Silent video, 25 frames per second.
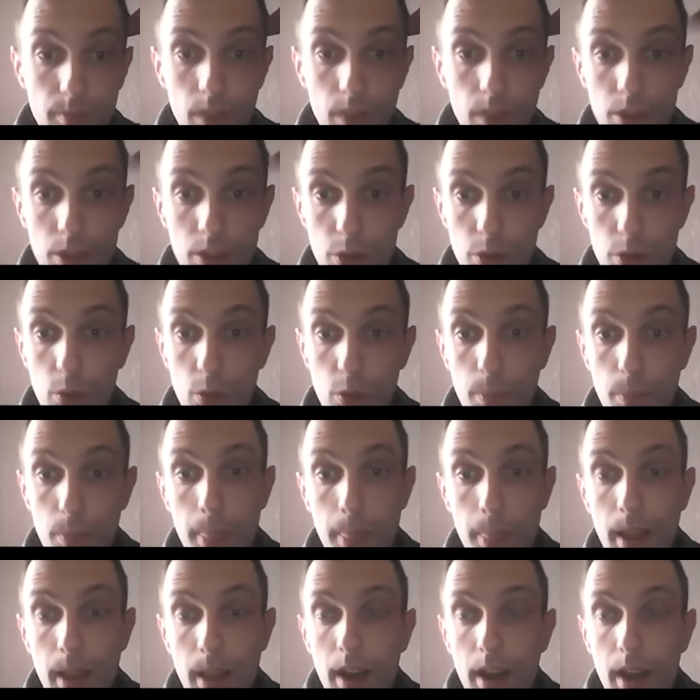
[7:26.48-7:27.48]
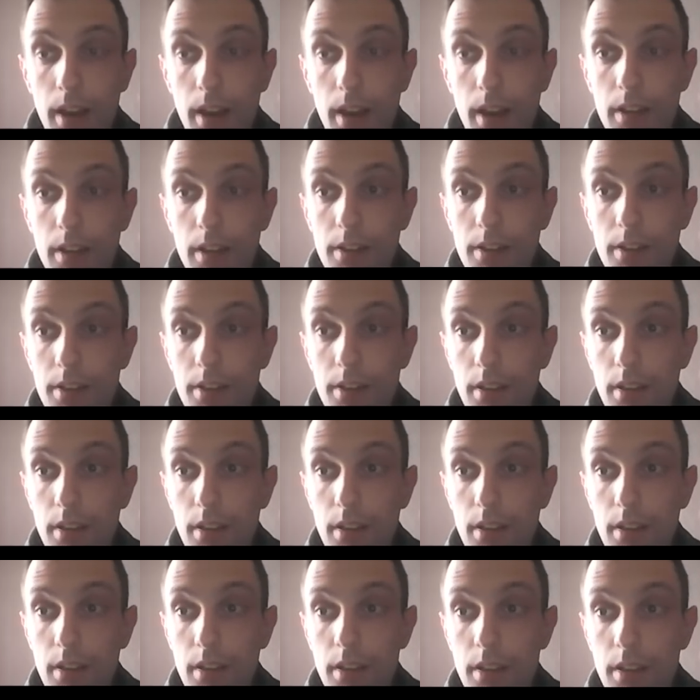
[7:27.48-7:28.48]
So, and
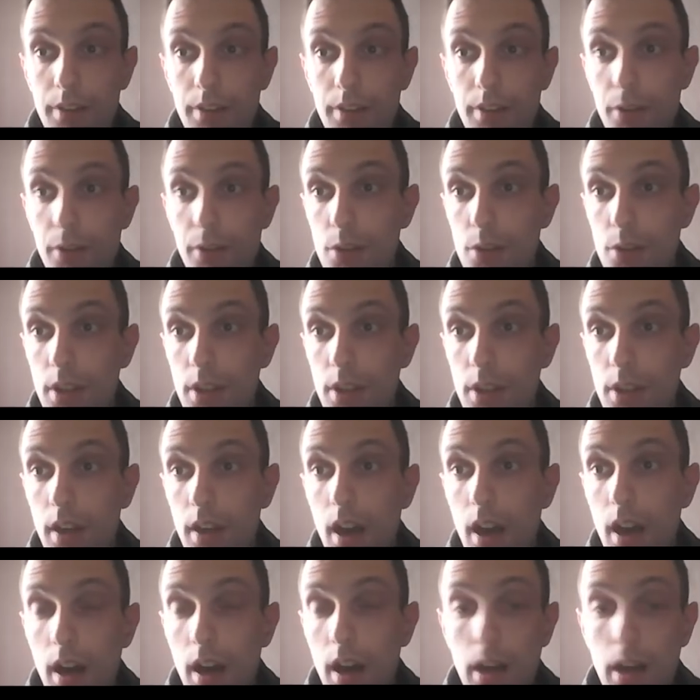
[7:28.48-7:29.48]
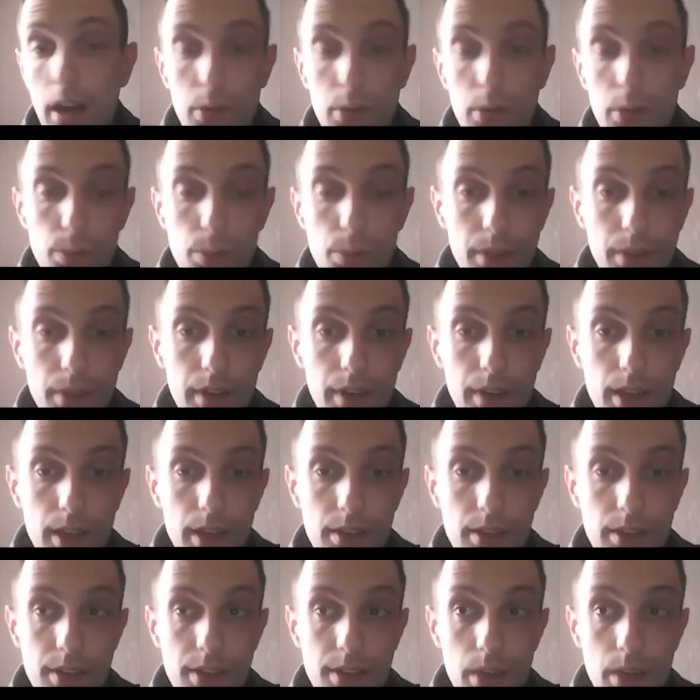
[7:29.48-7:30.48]
further, I will
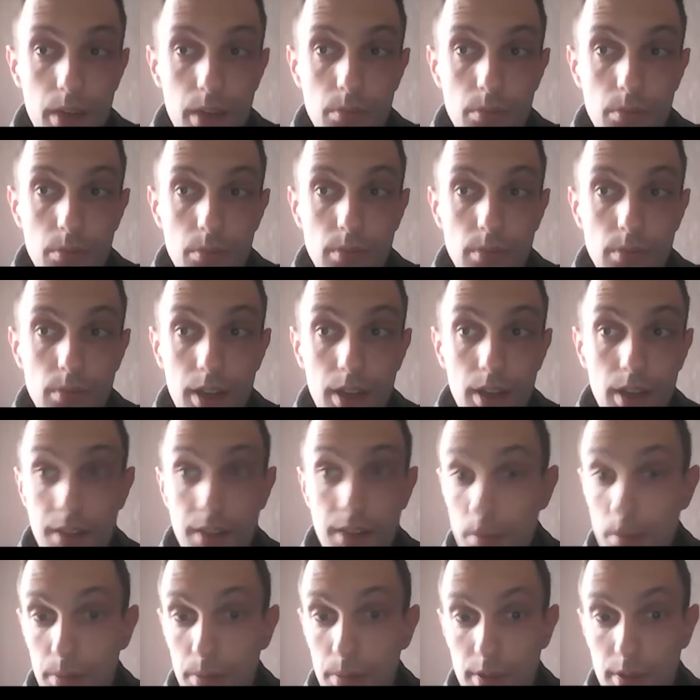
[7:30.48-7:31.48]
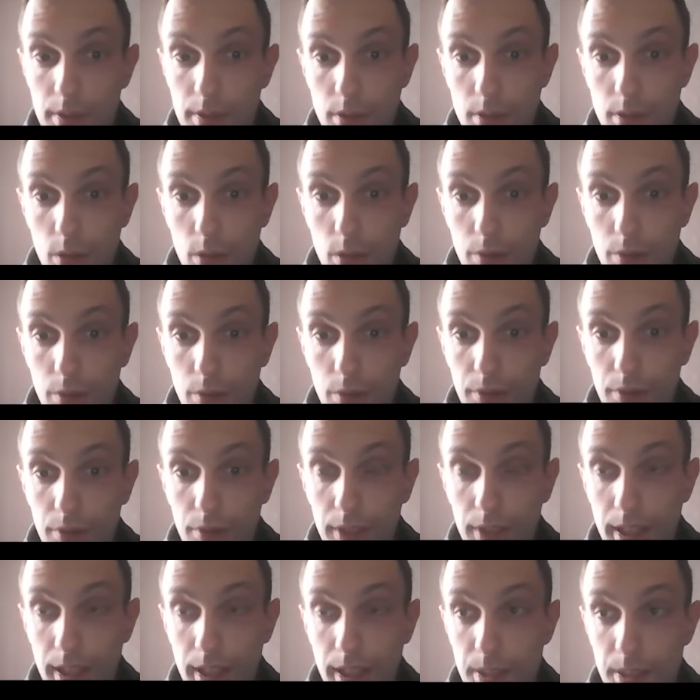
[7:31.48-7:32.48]
provide some examples of
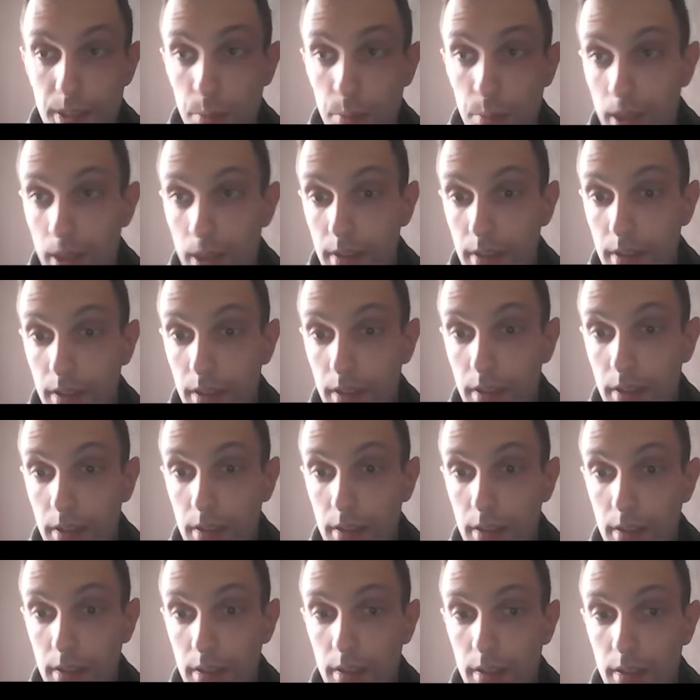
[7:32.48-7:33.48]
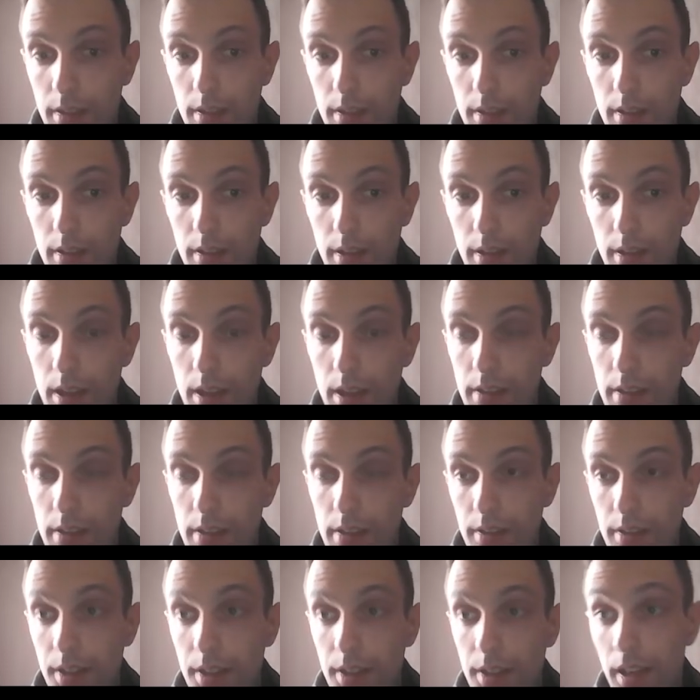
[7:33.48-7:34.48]
k-spanning colored
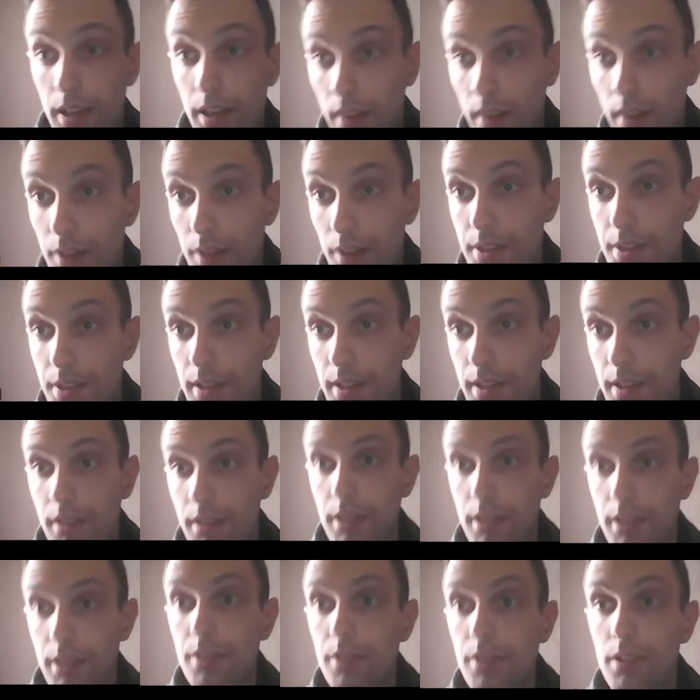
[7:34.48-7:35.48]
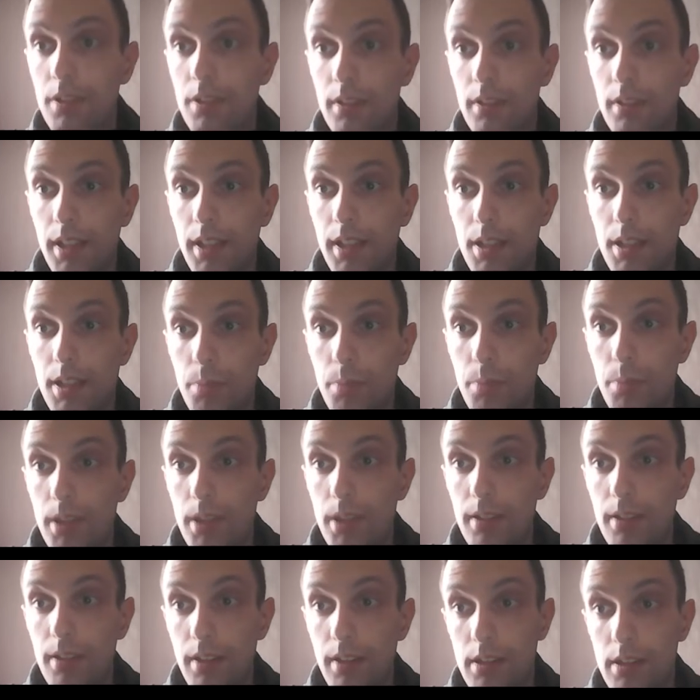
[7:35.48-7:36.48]
diagraphs and even
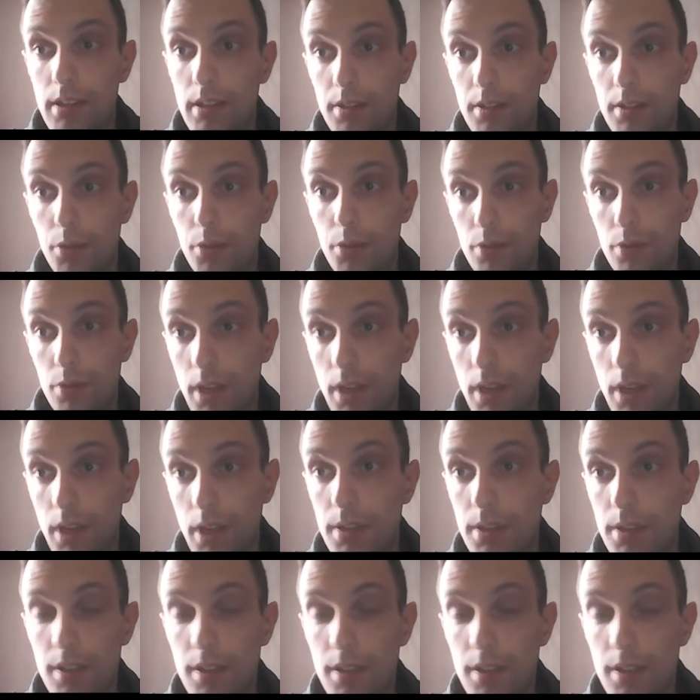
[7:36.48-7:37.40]
k-spanning colored tournaments,